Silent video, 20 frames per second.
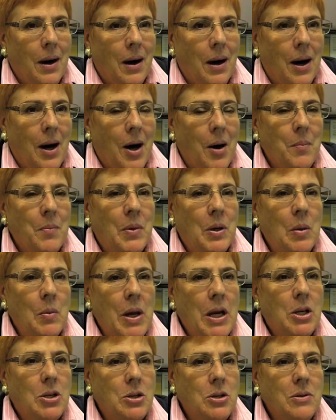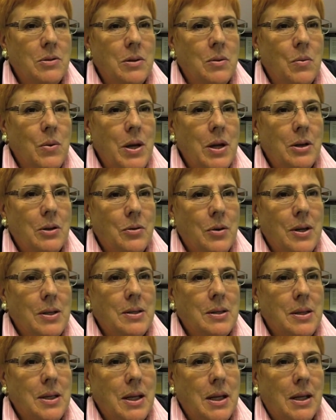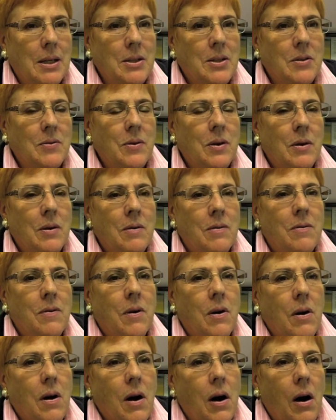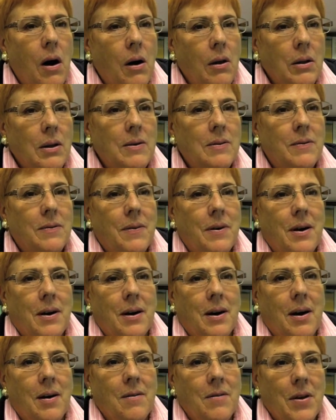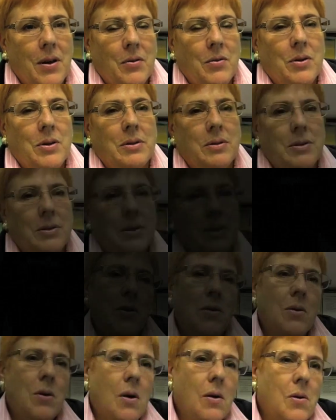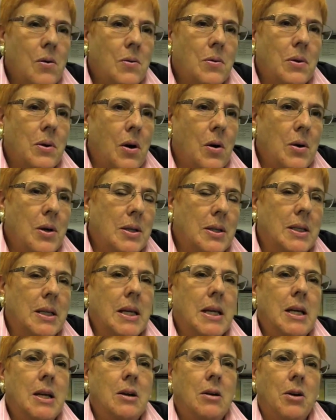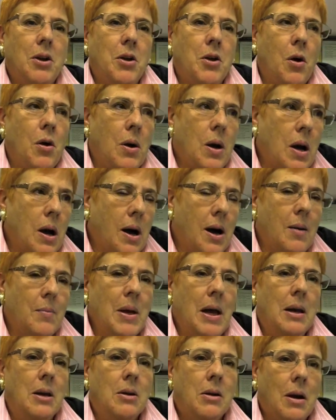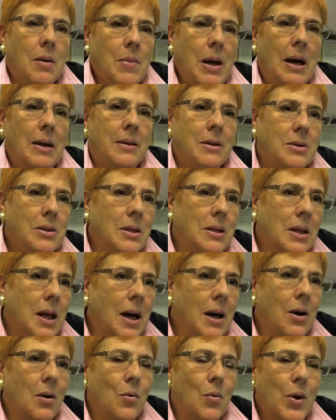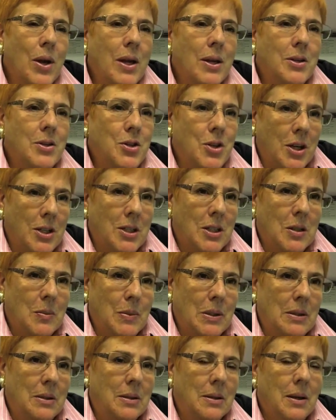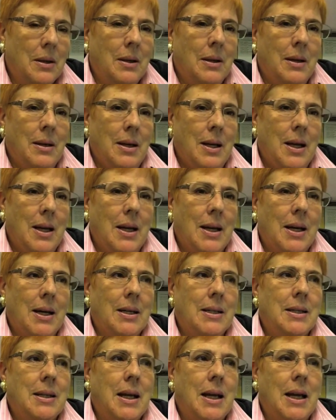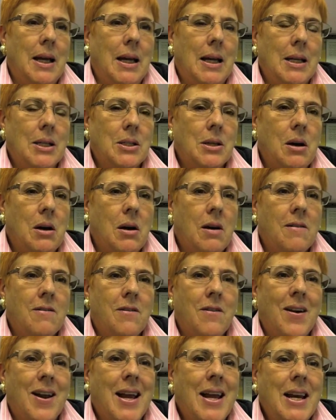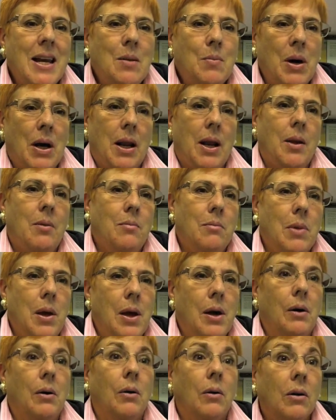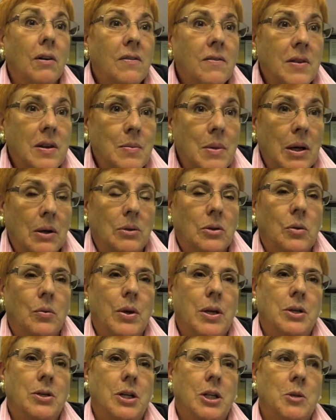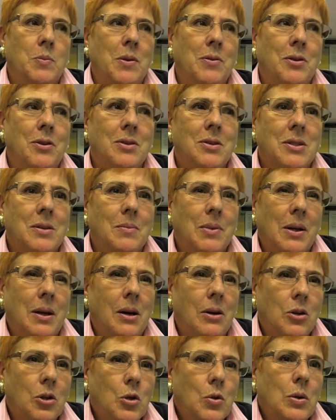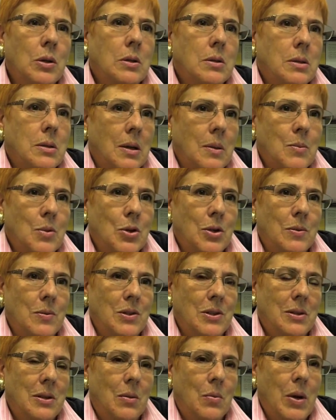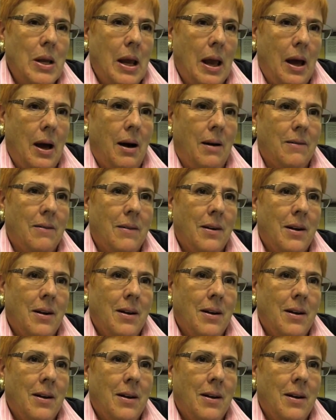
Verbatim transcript: to make sure that we address things for all of our veterans. If you go to sea or you go to combat and you come back, there's a lot of readjustment. And it's hard for anybody, male or female, to readjust. But there are some cultural assumptions that we have